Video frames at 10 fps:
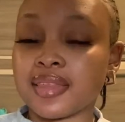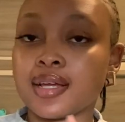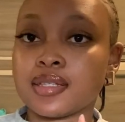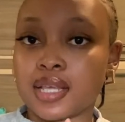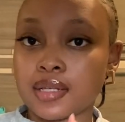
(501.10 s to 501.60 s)
the
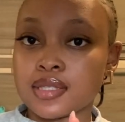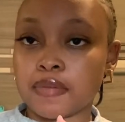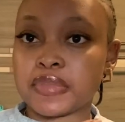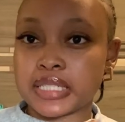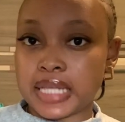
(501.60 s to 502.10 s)
exact
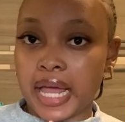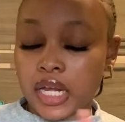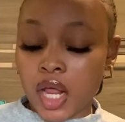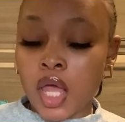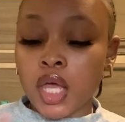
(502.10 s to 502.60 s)
same
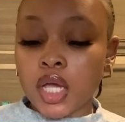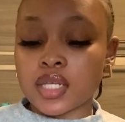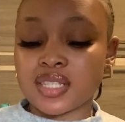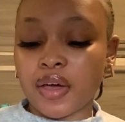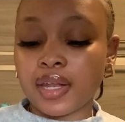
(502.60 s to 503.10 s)
design,
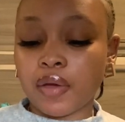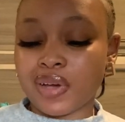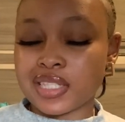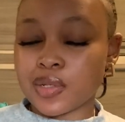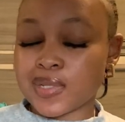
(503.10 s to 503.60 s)
because the one I
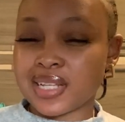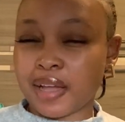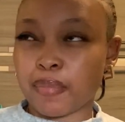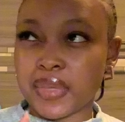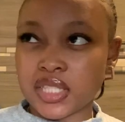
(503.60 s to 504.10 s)
wanted was
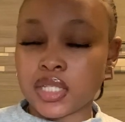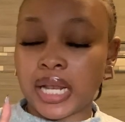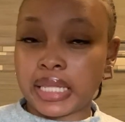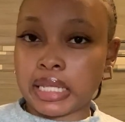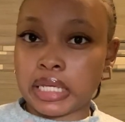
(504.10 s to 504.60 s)
like metal,
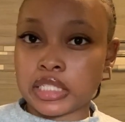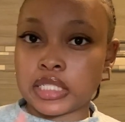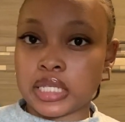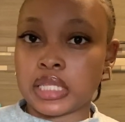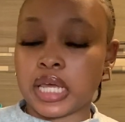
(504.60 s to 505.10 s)
I think she
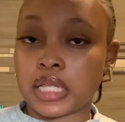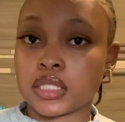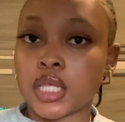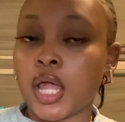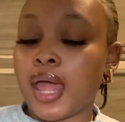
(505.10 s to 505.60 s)
said
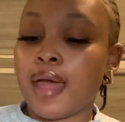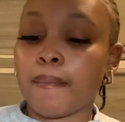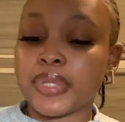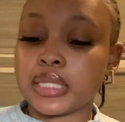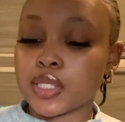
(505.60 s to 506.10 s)
that.
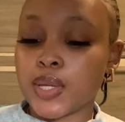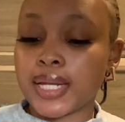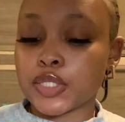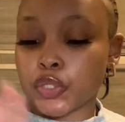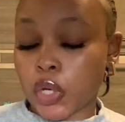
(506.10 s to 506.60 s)
But this one
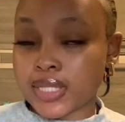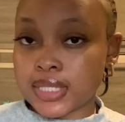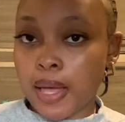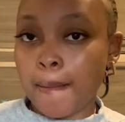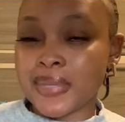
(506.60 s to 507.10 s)
is not,
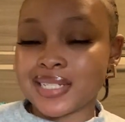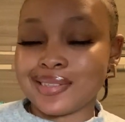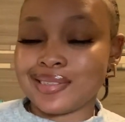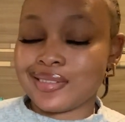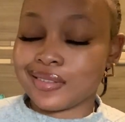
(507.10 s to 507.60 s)
but she
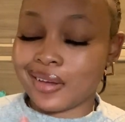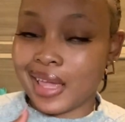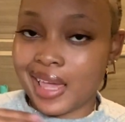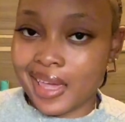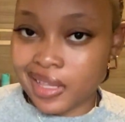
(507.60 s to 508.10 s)

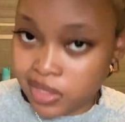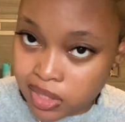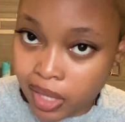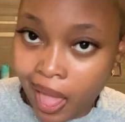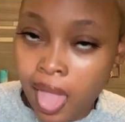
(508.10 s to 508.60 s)
still
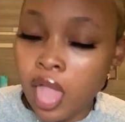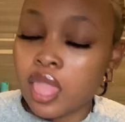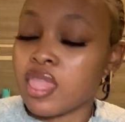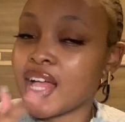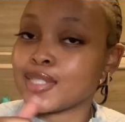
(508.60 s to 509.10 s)
ate.
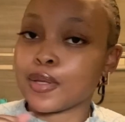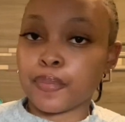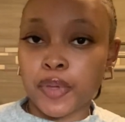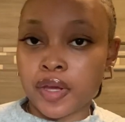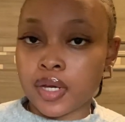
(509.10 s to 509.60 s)
That's on
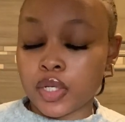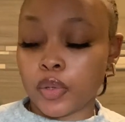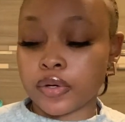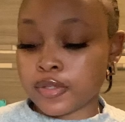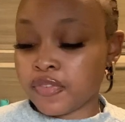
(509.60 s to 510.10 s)
period,
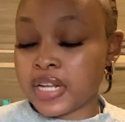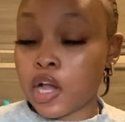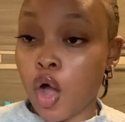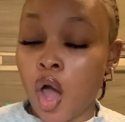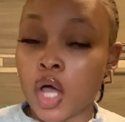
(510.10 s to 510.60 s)
you are
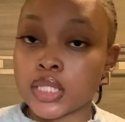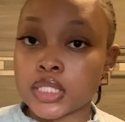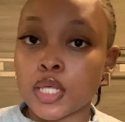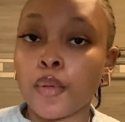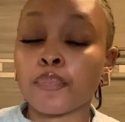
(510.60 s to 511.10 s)
feeling
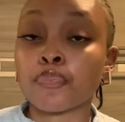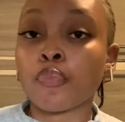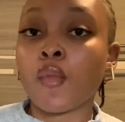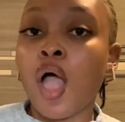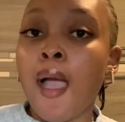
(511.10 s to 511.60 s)
hot.
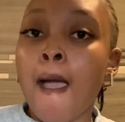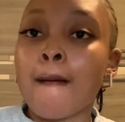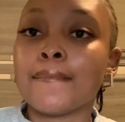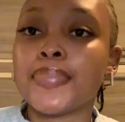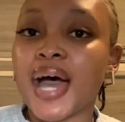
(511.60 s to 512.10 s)

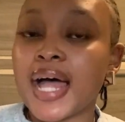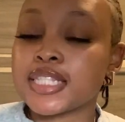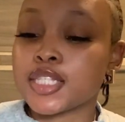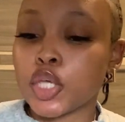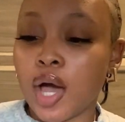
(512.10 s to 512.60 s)

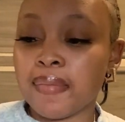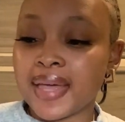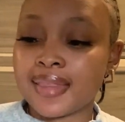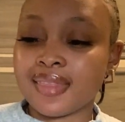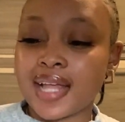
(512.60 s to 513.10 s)
But yeah,
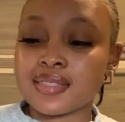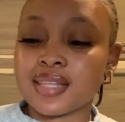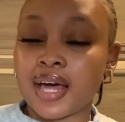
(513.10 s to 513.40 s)
man, that's the